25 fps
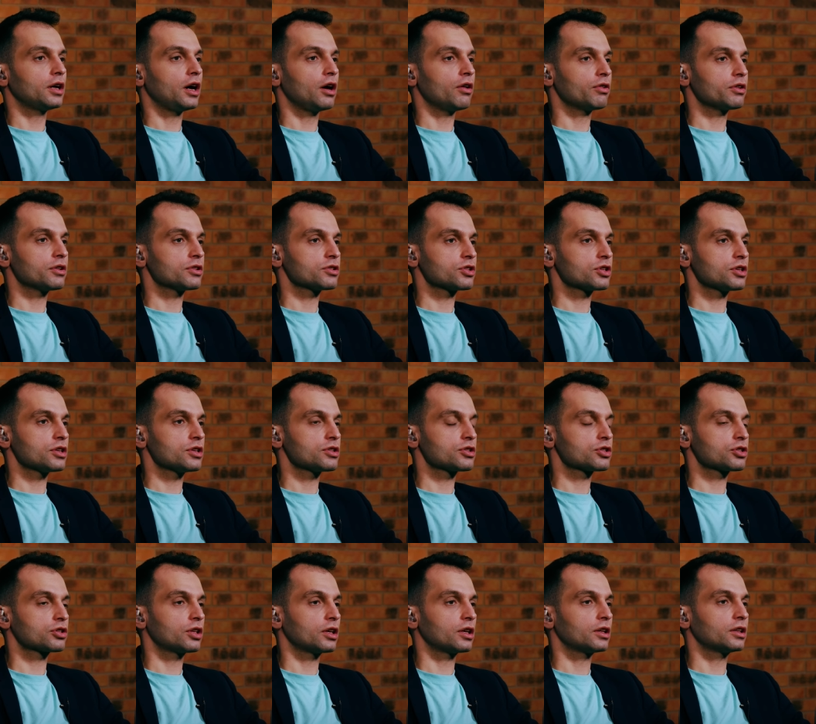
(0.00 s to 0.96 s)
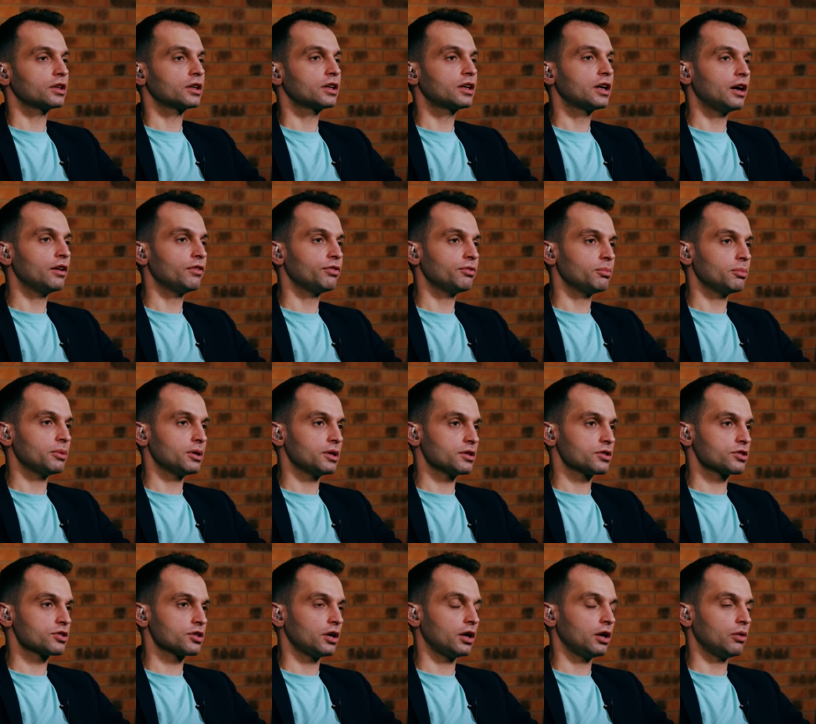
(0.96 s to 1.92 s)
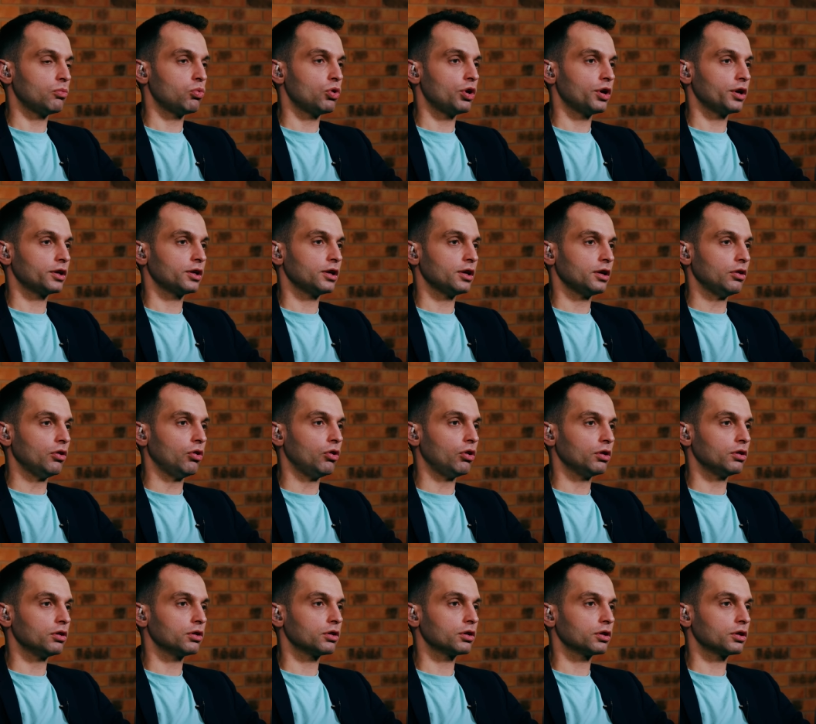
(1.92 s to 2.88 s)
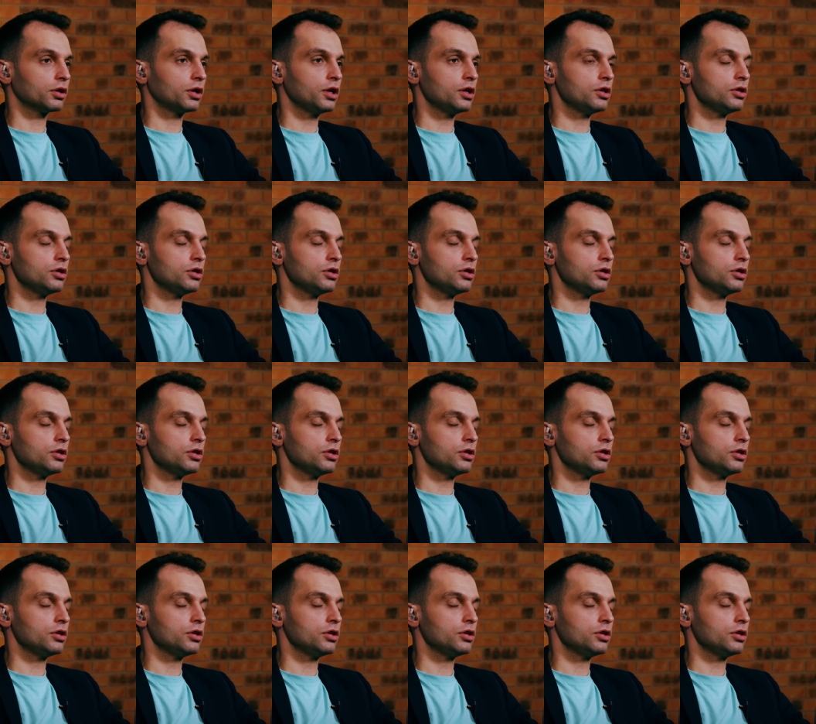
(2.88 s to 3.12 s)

currencies that the governments are working on uh,